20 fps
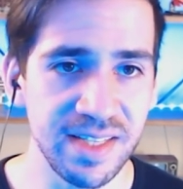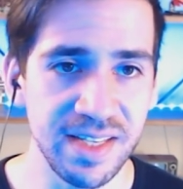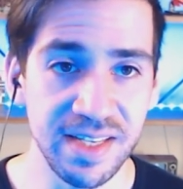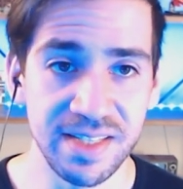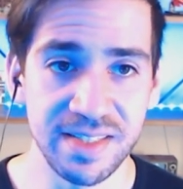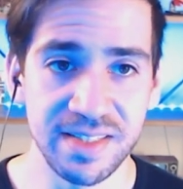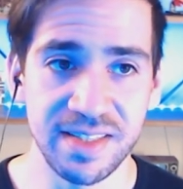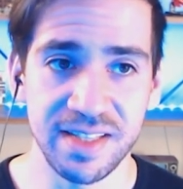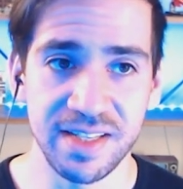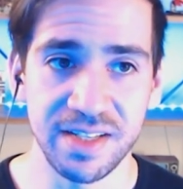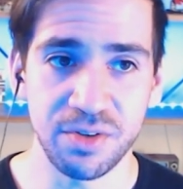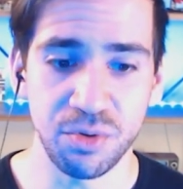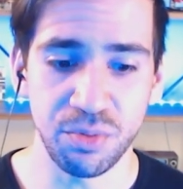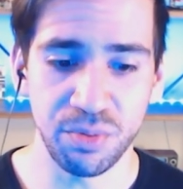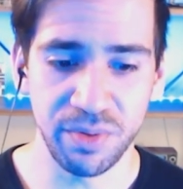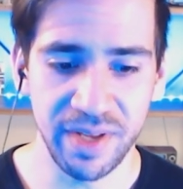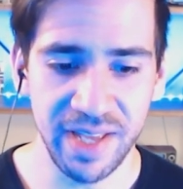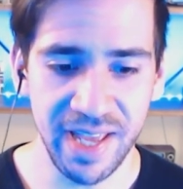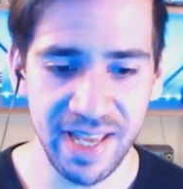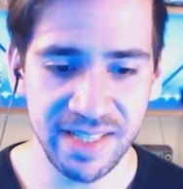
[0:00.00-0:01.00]
is the
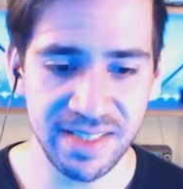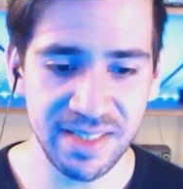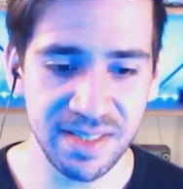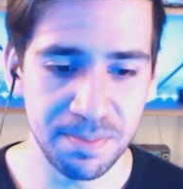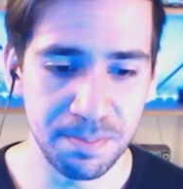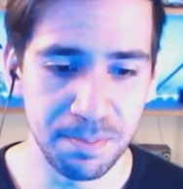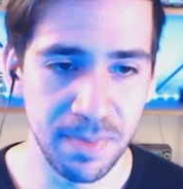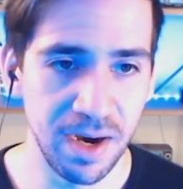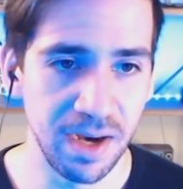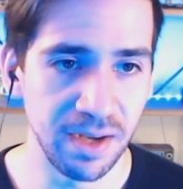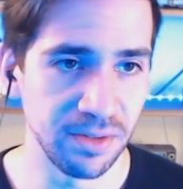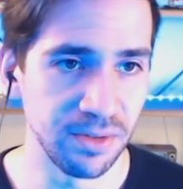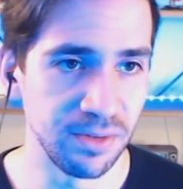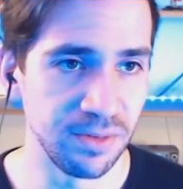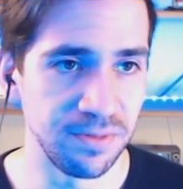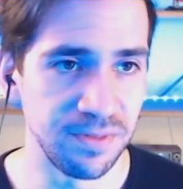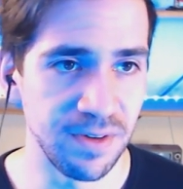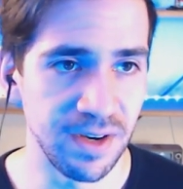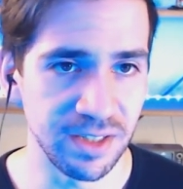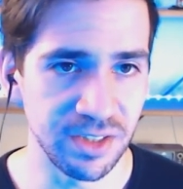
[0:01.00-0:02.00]
create model
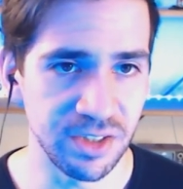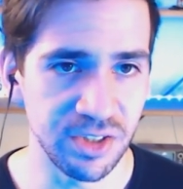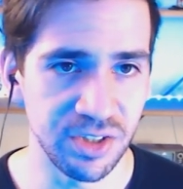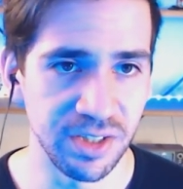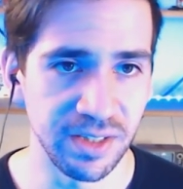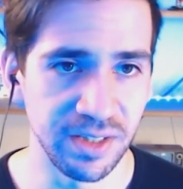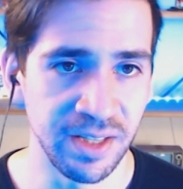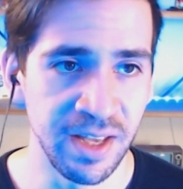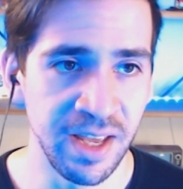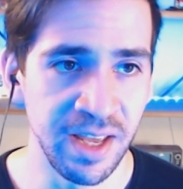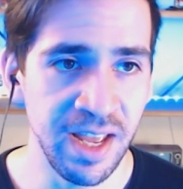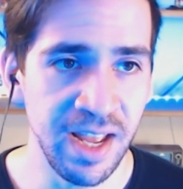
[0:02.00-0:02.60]
function.